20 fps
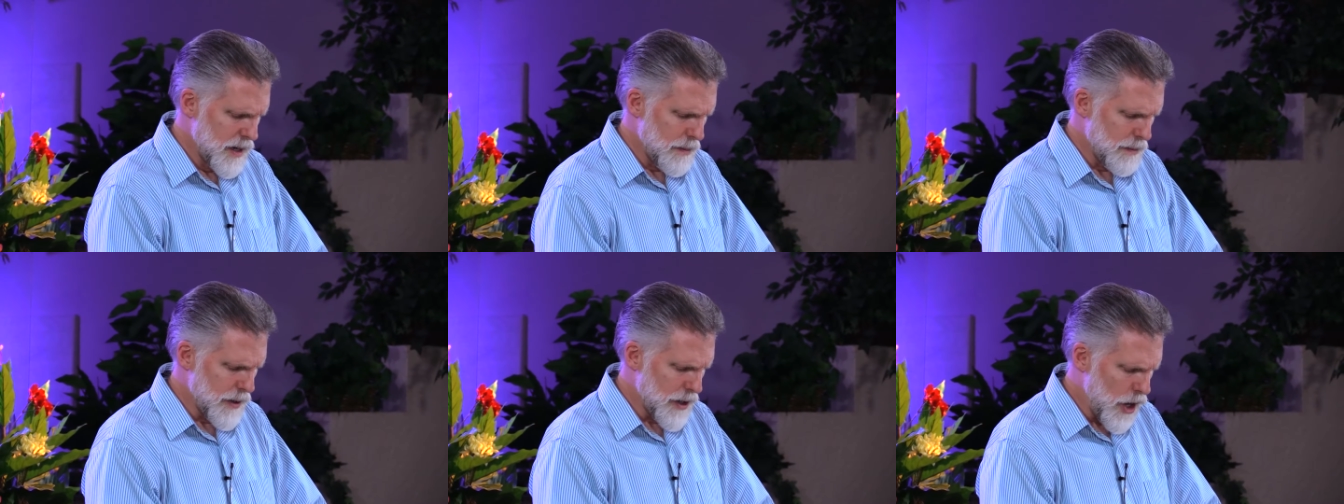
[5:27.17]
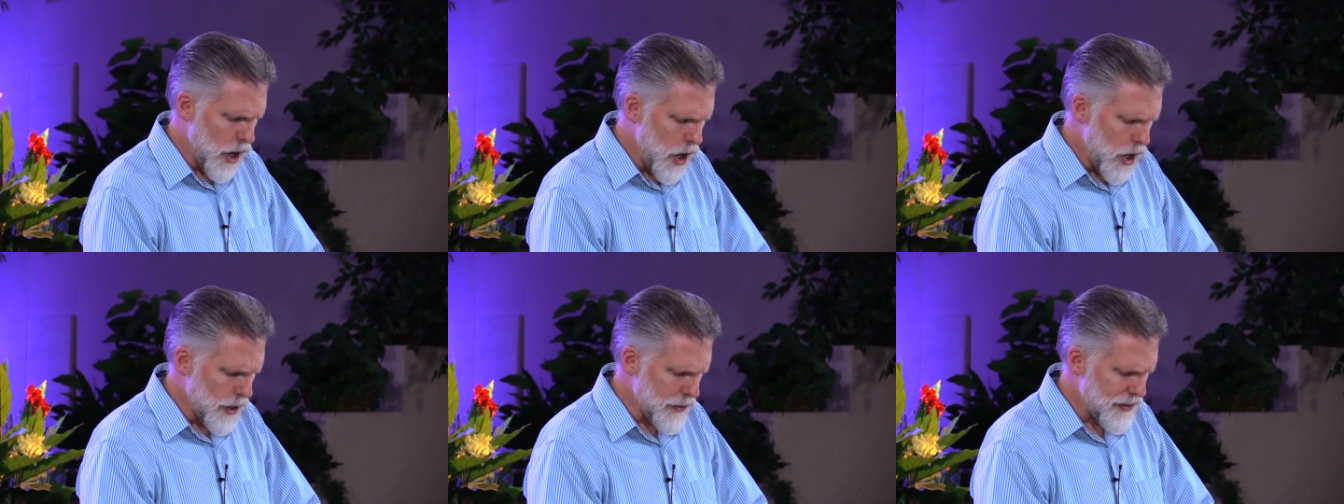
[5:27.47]
but
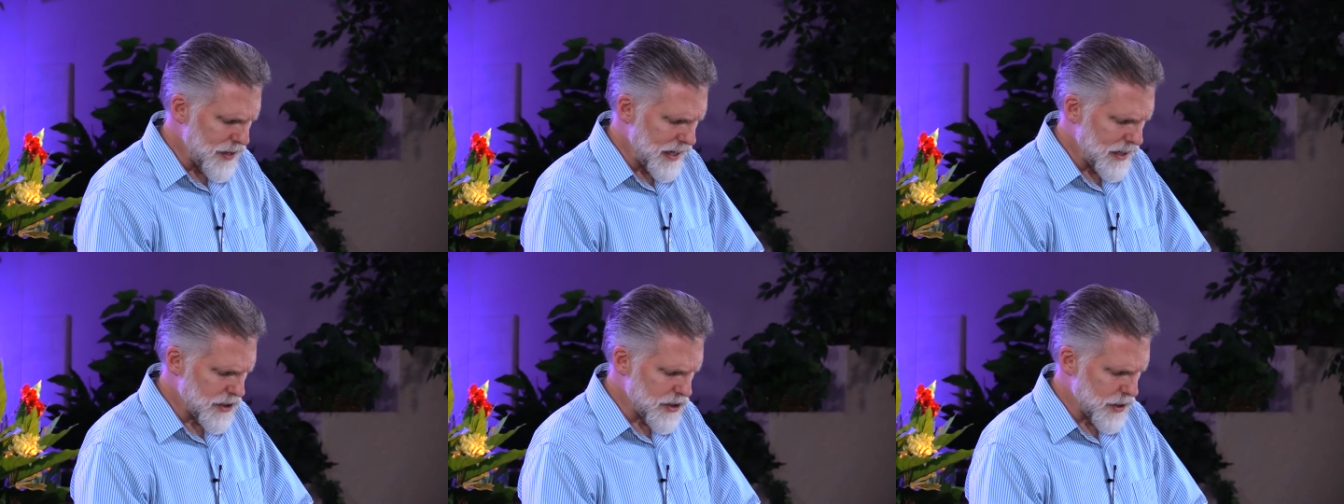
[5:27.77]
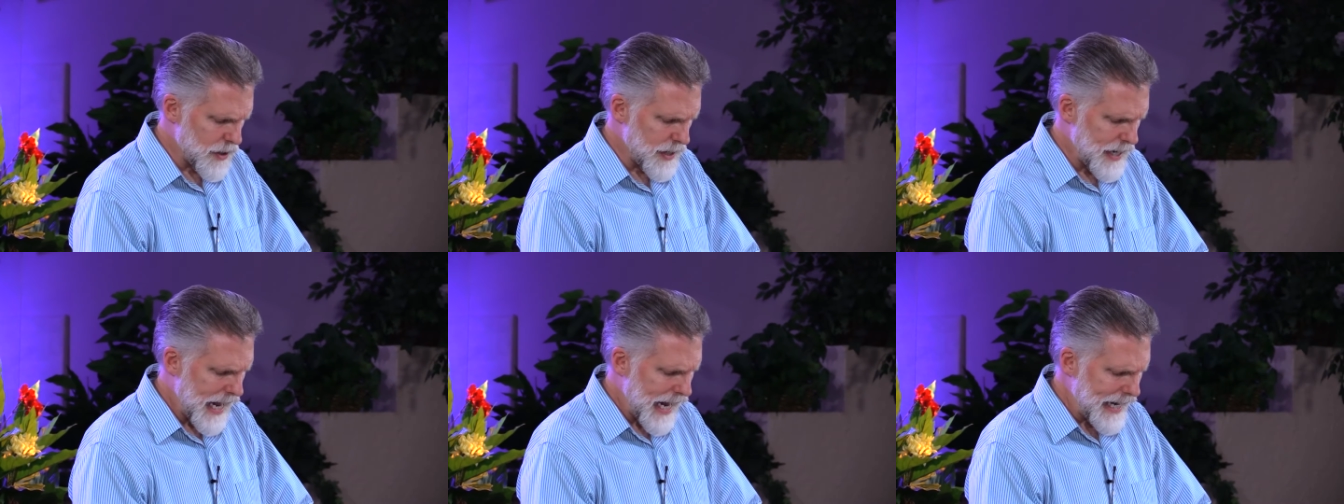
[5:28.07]
all things
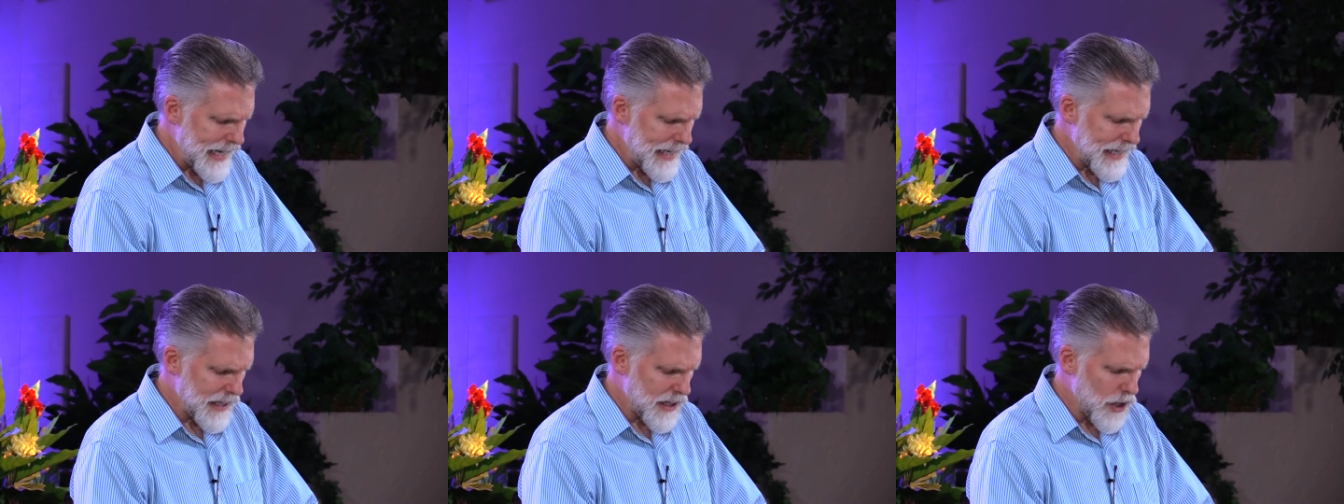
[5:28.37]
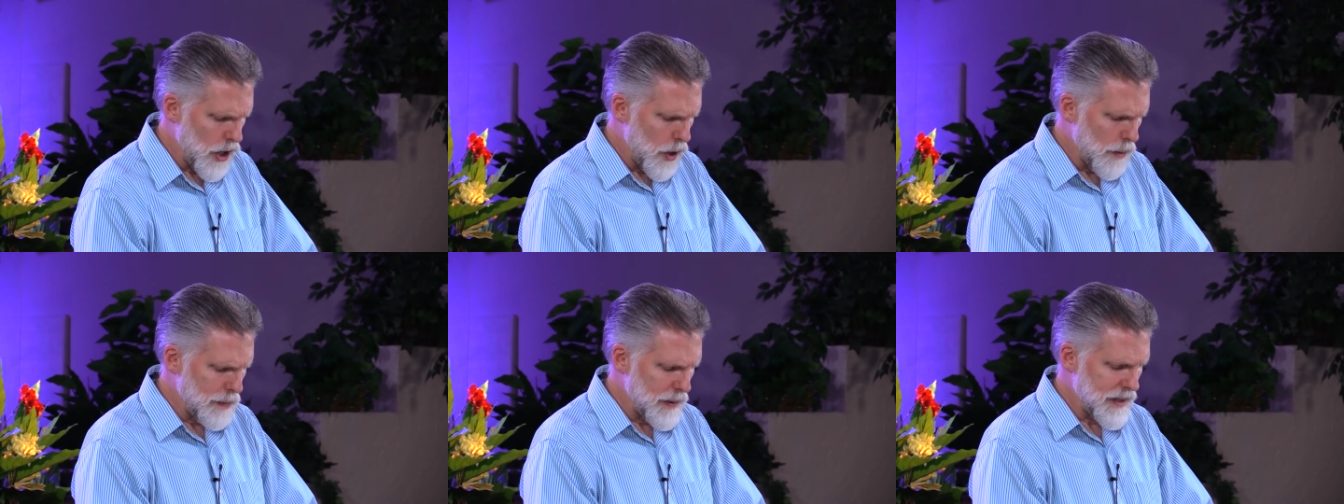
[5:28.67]
are naked and
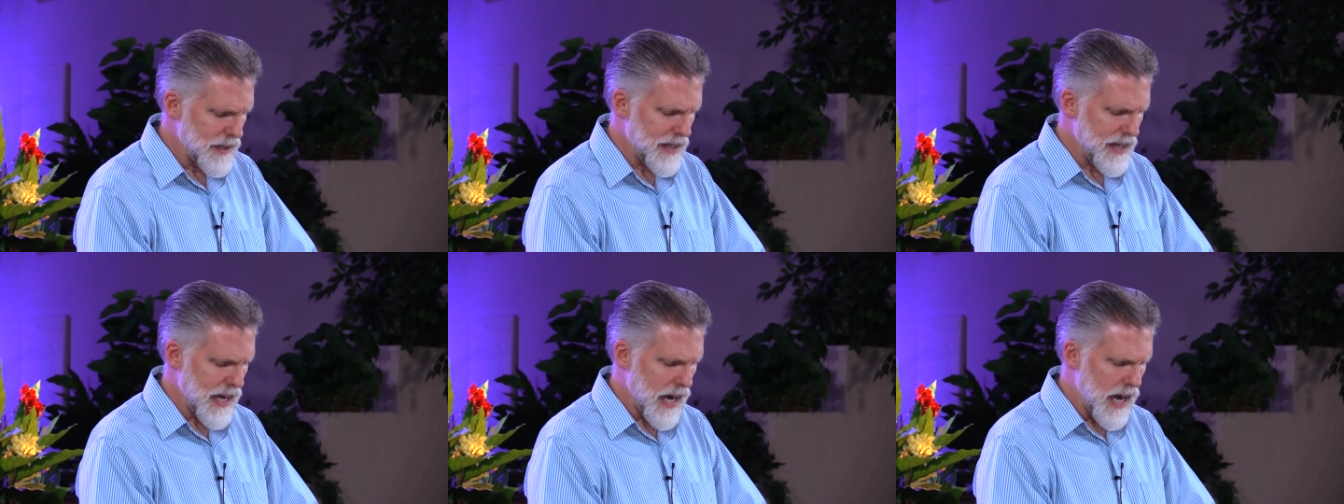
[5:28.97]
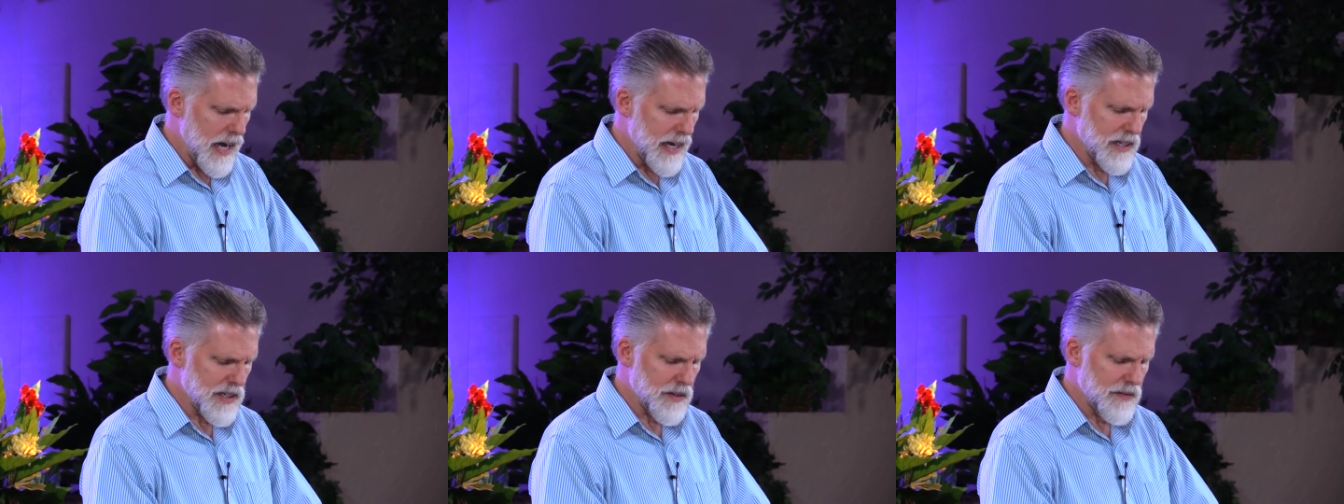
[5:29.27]
open to the eyes